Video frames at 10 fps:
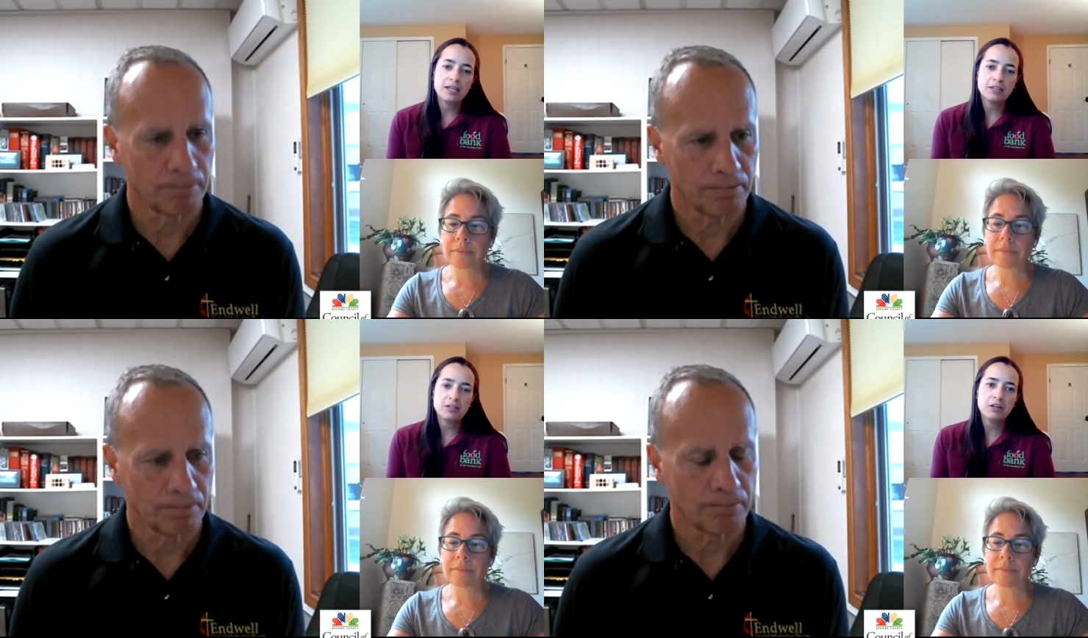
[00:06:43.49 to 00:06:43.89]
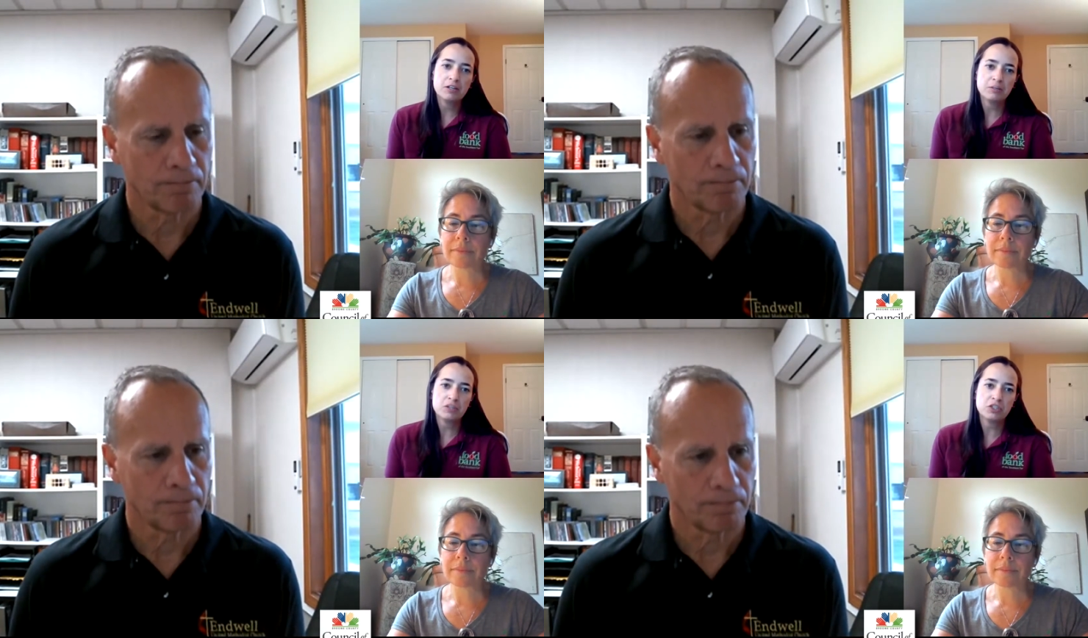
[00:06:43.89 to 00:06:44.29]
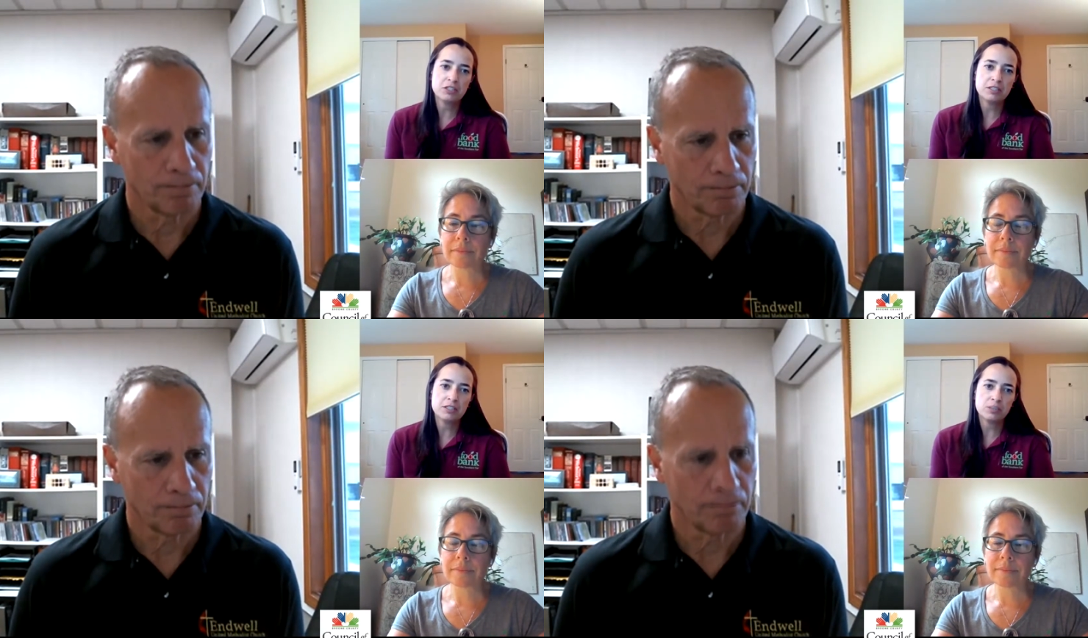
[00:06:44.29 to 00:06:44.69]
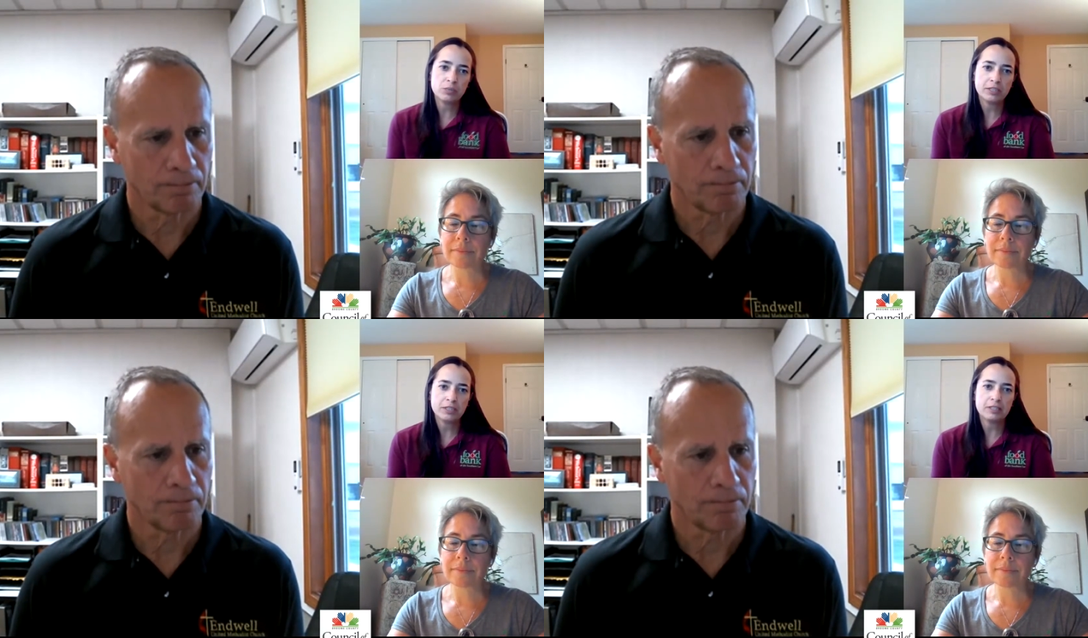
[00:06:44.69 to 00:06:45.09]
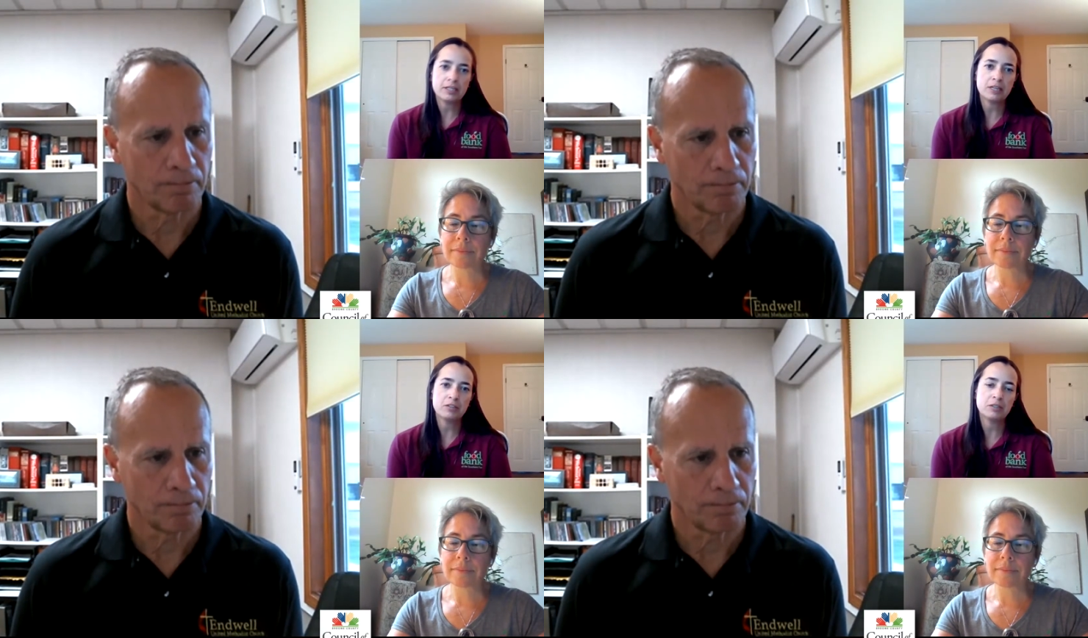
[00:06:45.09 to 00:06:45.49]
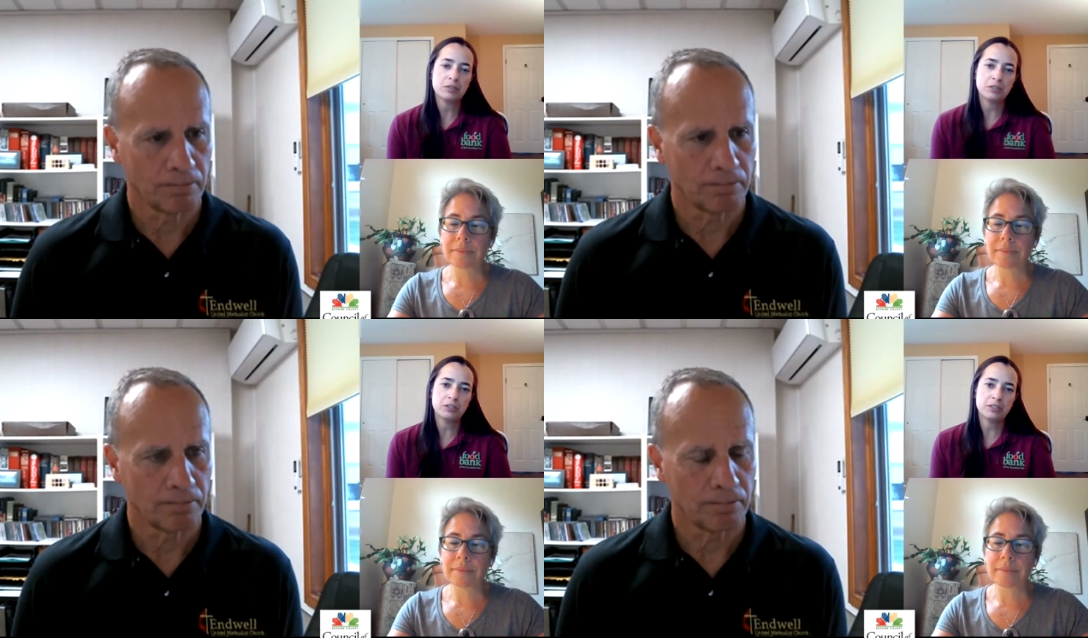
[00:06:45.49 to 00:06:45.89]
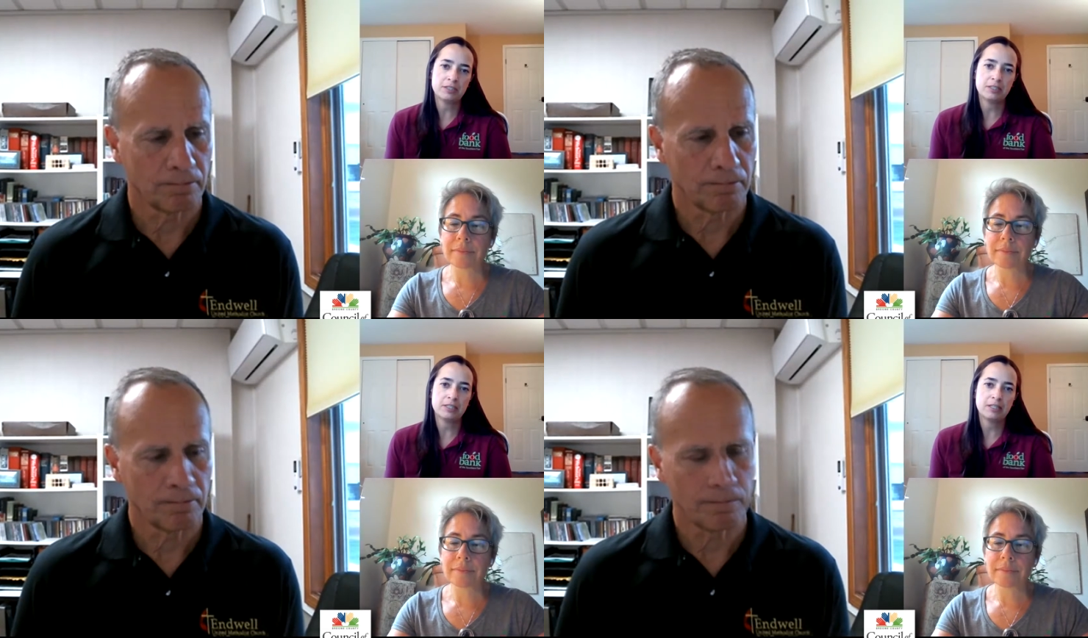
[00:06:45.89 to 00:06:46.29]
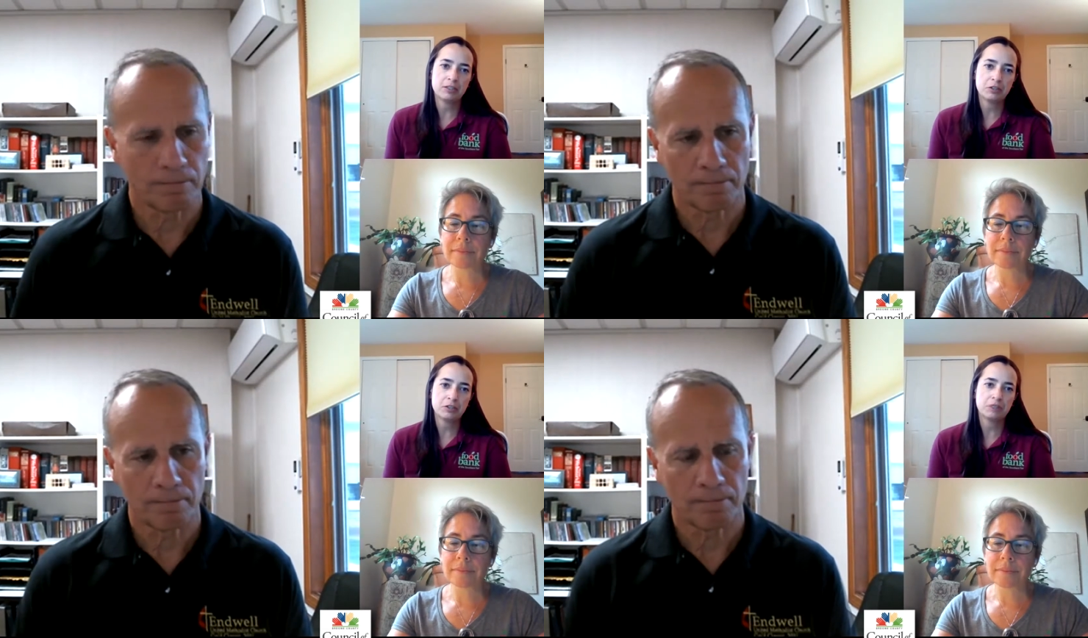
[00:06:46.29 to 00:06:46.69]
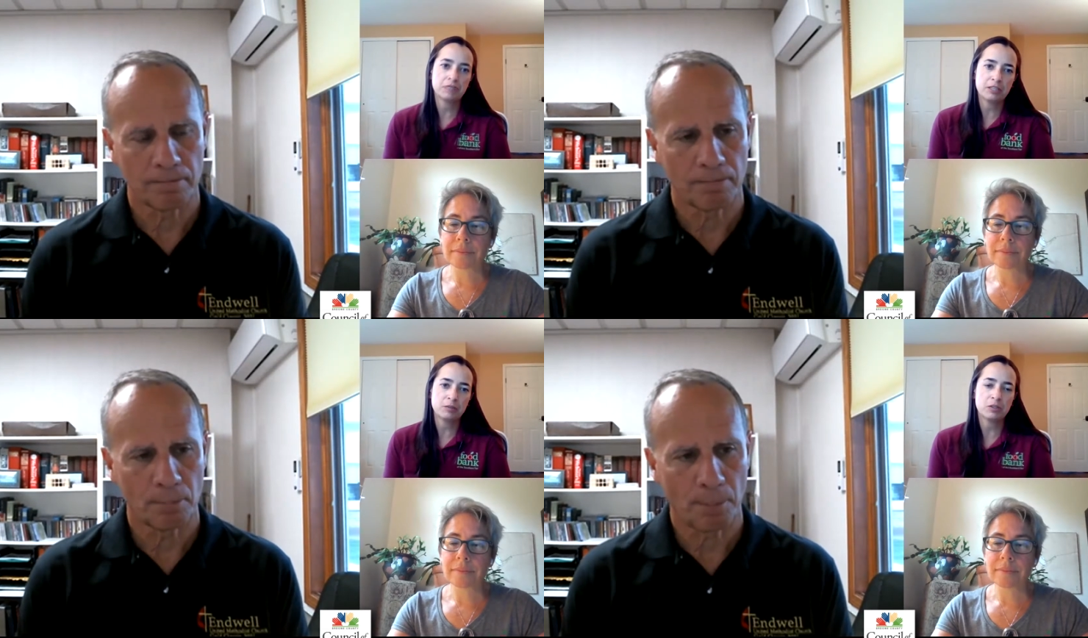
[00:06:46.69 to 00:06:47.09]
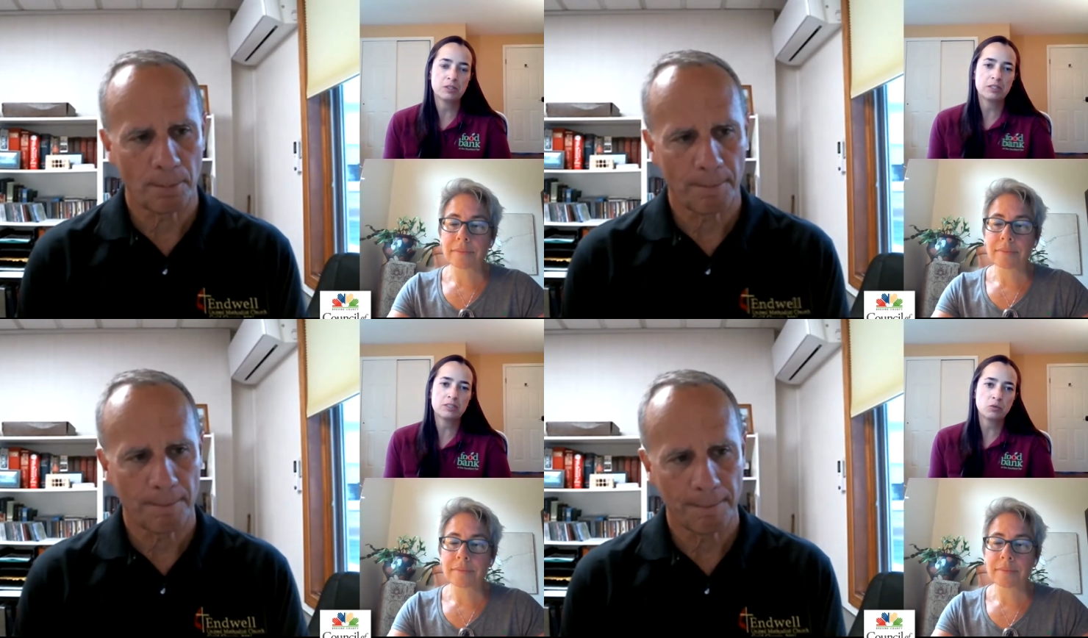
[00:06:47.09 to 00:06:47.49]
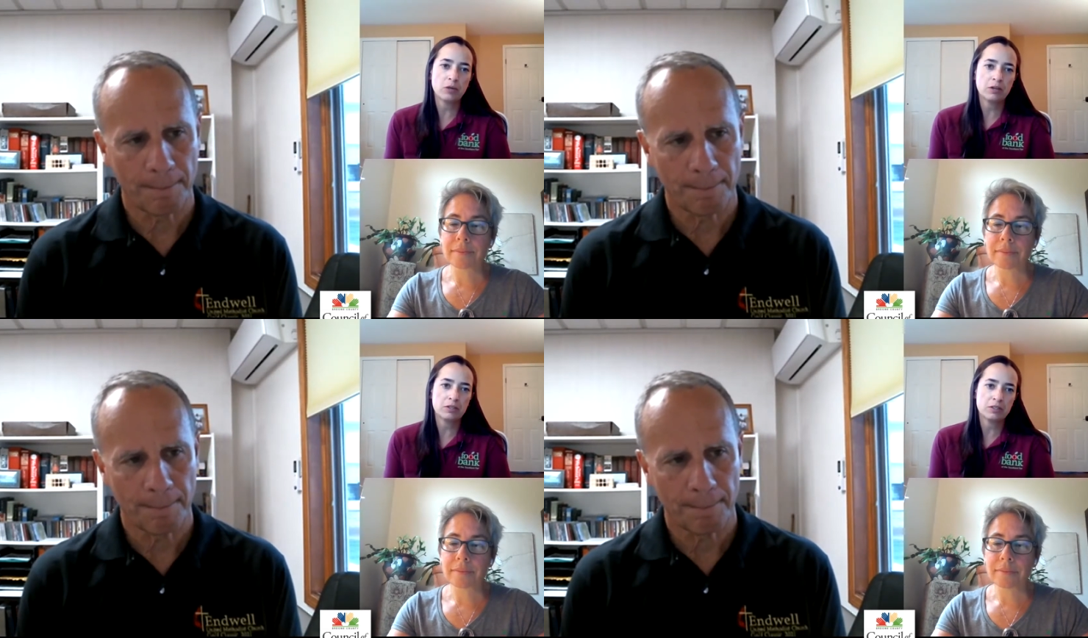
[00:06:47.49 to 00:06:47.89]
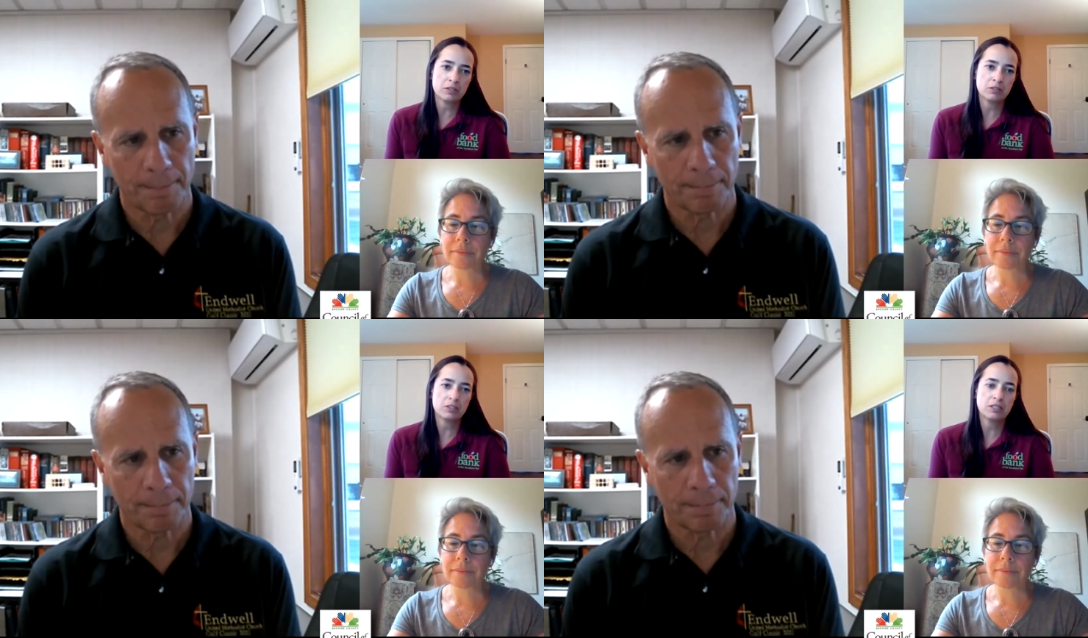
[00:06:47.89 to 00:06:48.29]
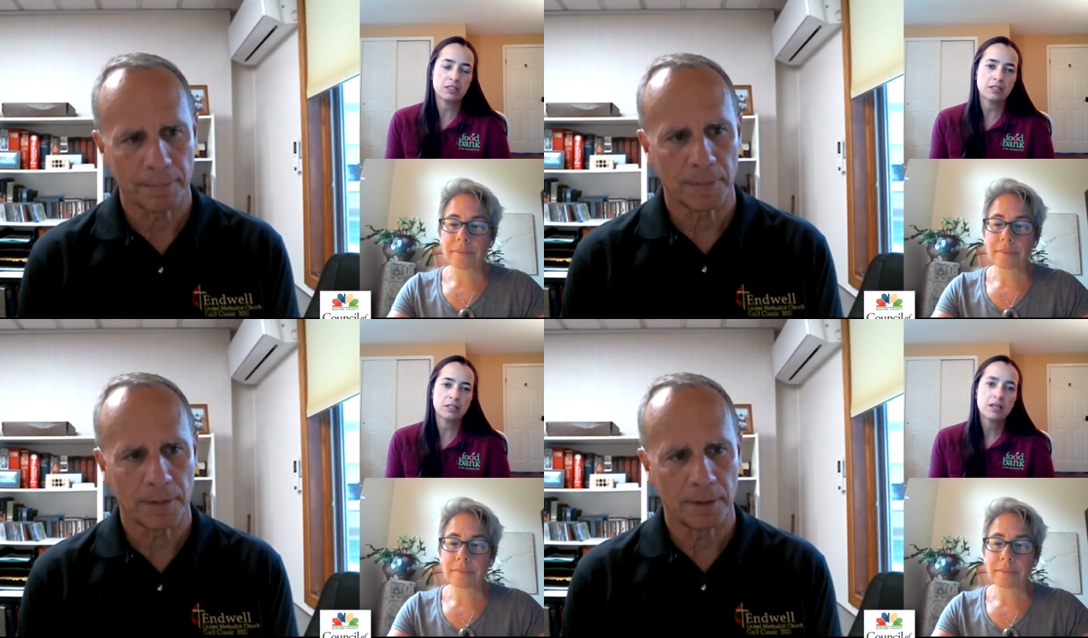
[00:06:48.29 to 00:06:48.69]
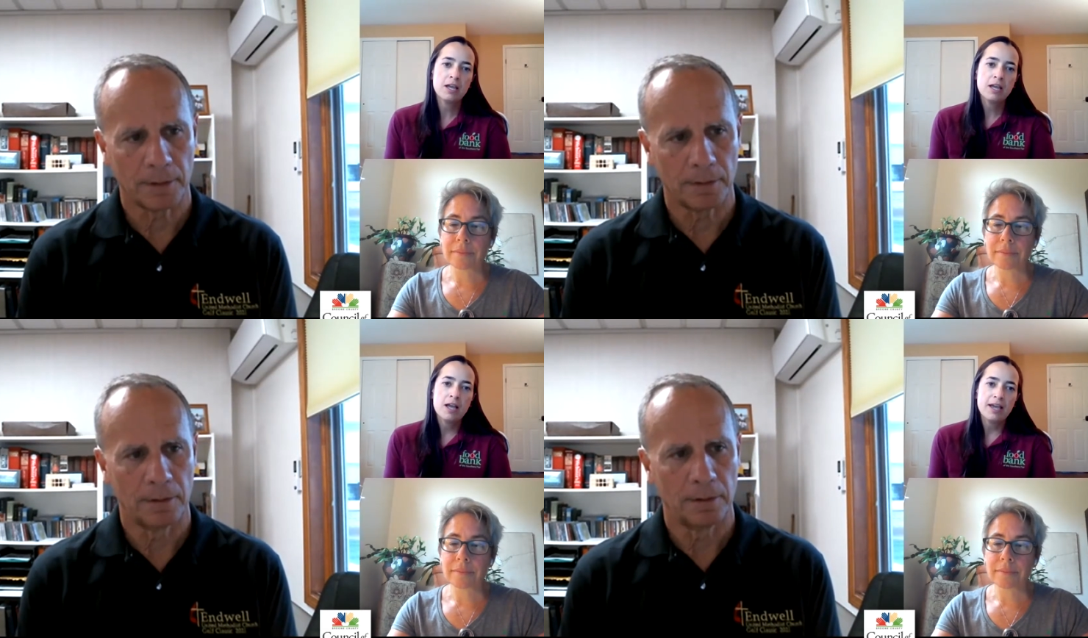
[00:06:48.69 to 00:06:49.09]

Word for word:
Speaker 1: and our mission is working together to build and sustain hunger free communities throughout the Southern Tier.